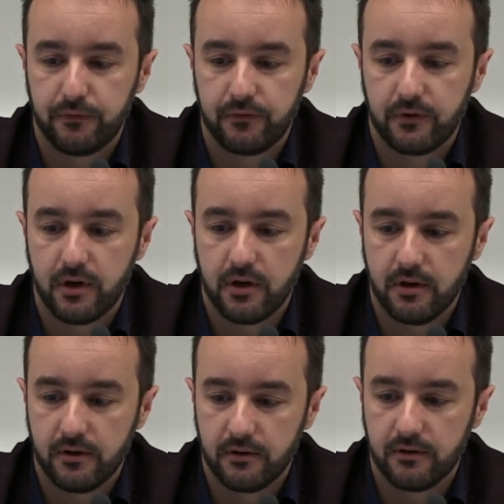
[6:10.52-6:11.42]
of
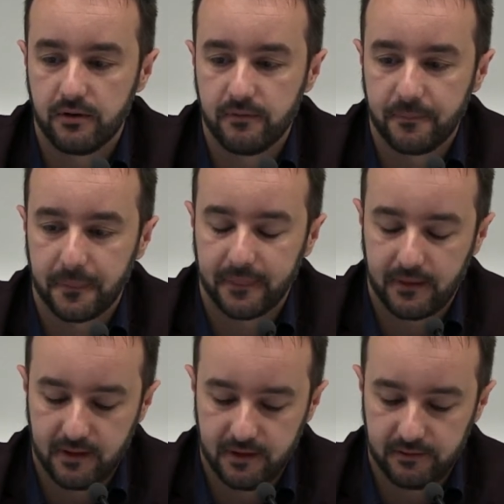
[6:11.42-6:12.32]
the
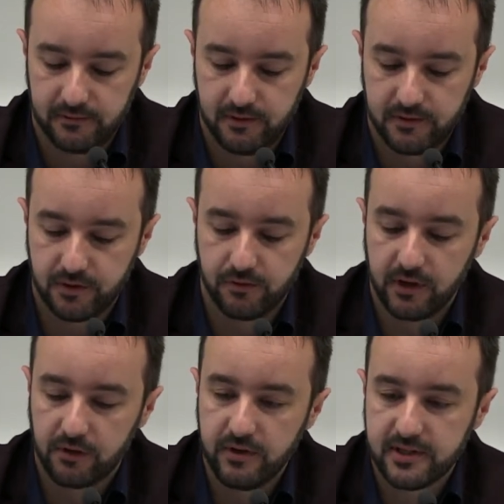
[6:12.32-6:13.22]

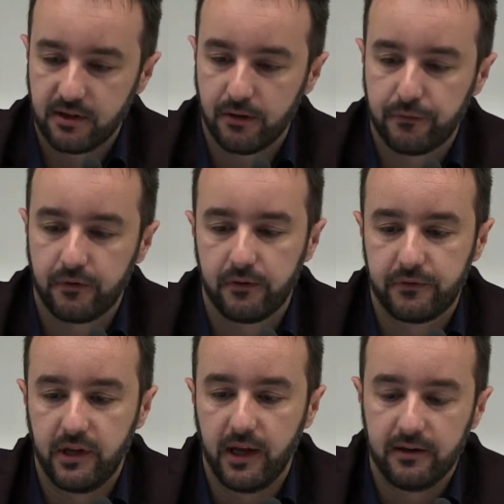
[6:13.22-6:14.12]
increasing
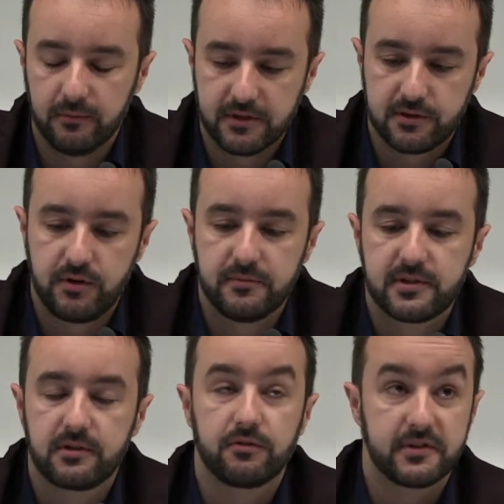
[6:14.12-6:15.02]
of the on-demand
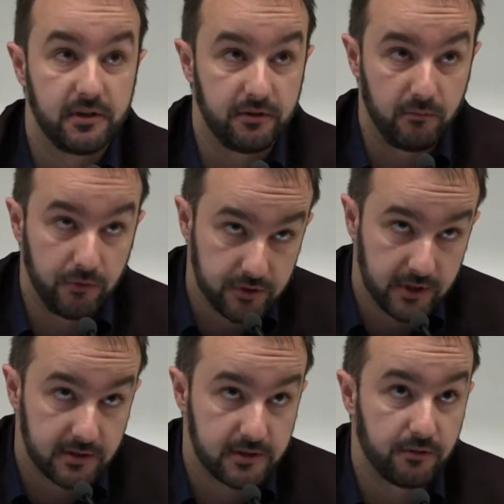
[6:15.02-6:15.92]
streams concerning music.